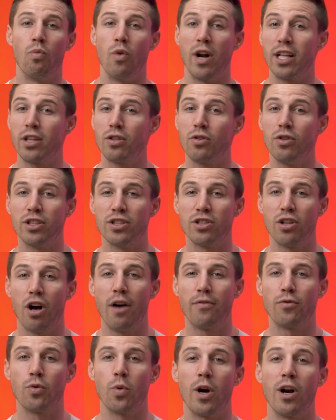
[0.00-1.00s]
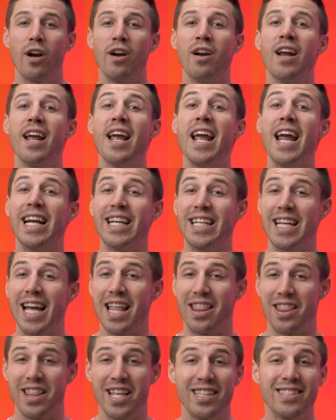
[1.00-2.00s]
run it through the software, and
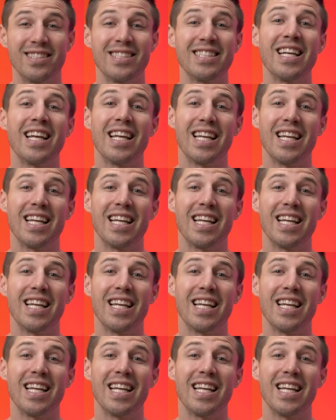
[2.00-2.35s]
get this